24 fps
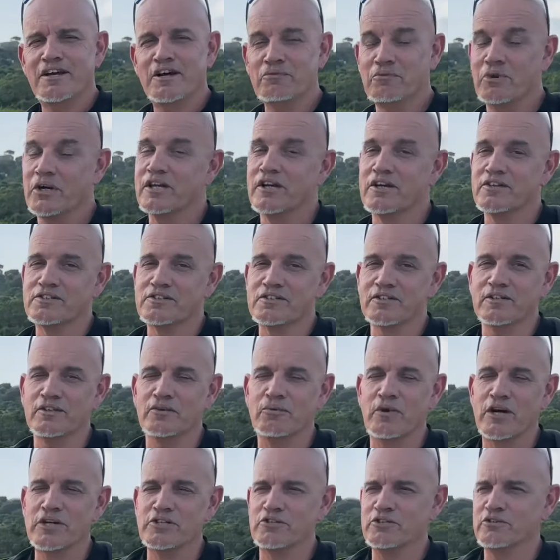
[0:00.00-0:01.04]
well, until
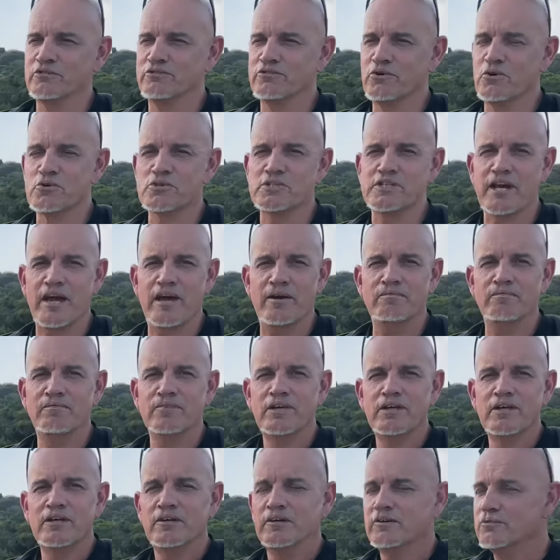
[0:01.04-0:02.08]
the one two fours came,
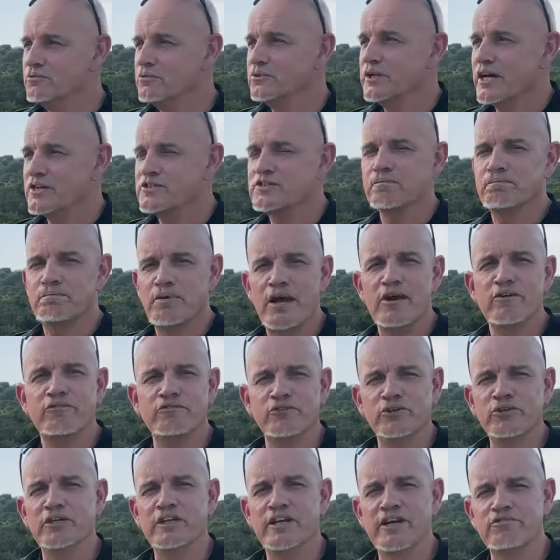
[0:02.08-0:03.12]
we had to pay
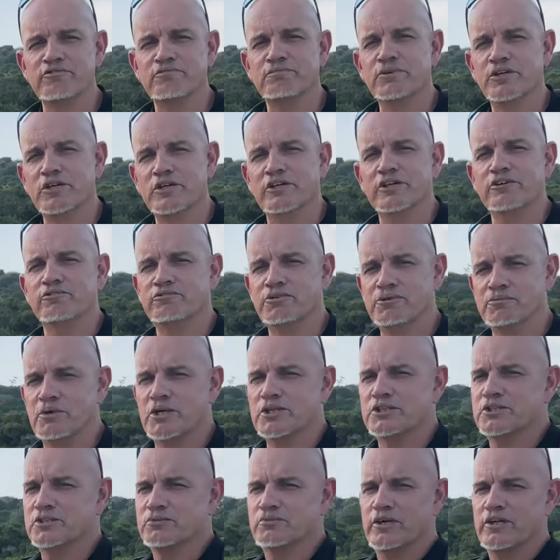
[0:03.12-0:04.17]
for a left mirror if we
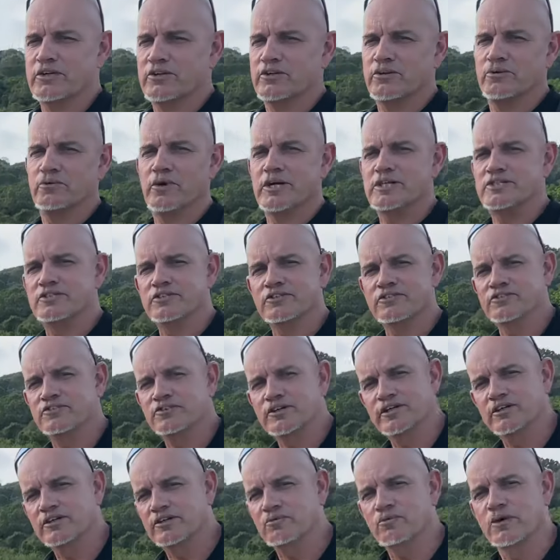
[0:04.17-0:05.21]
wanted one on a one two
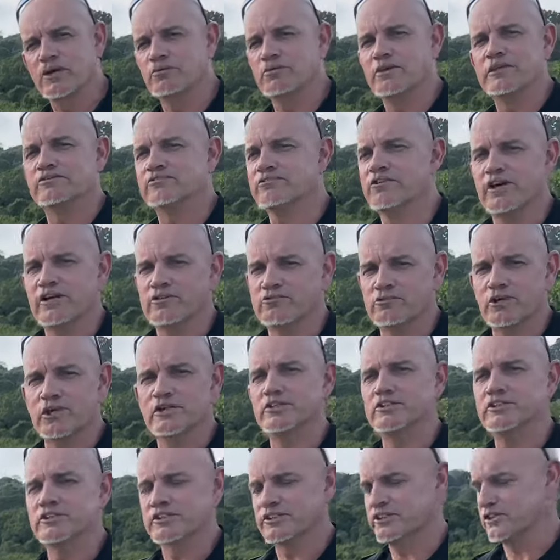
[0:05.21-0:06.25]
three, and a one one five,
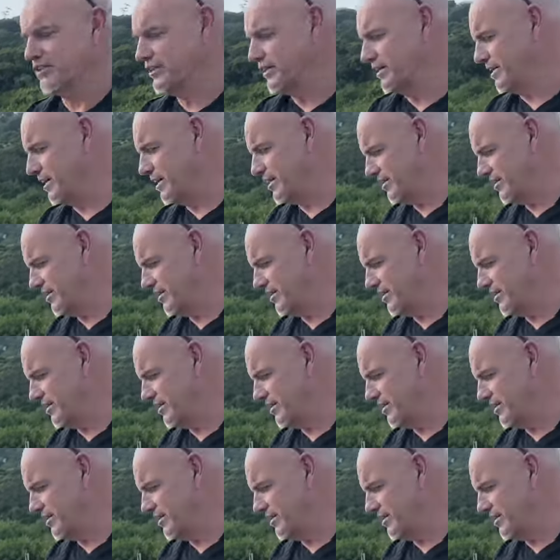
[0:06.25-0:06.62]
well, you just couldn't